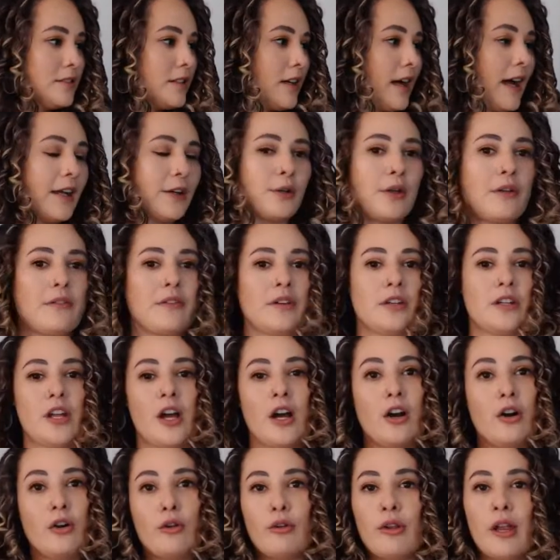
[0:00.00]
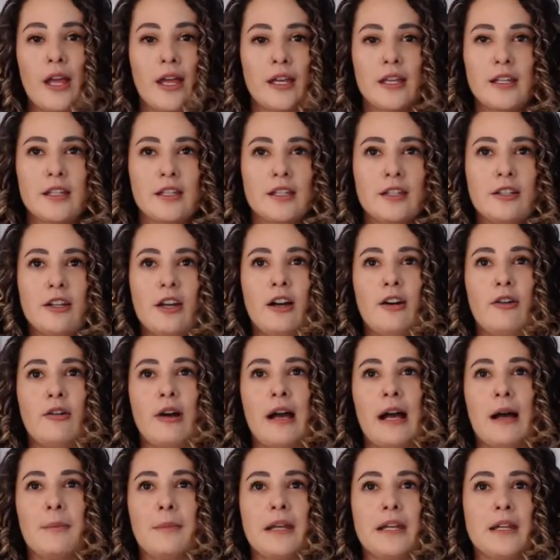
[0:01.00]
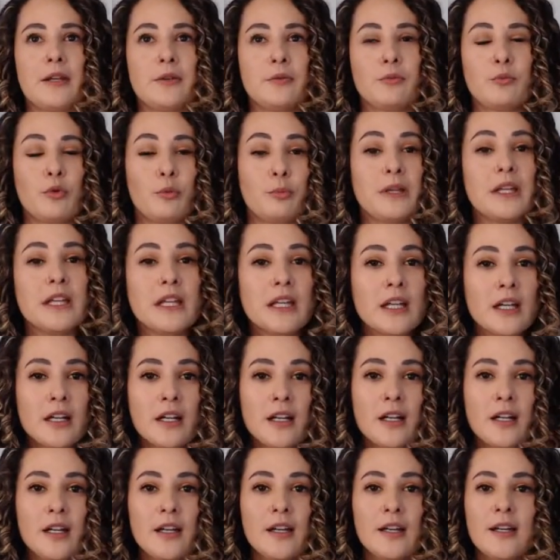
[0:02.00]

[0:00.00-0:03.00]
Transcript: I don't even know, how many will be here